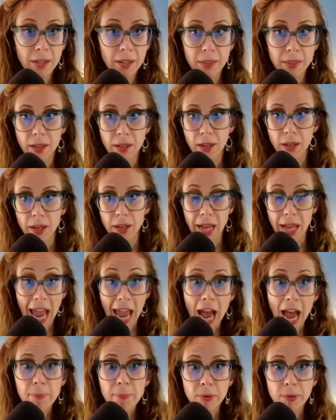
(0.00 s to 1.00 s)
the
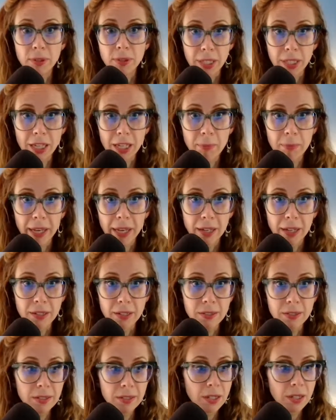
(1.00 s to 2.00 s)
Apple
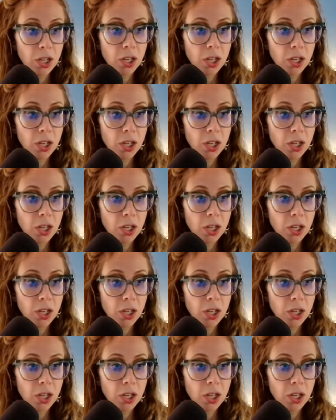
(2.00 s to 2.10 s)
emails,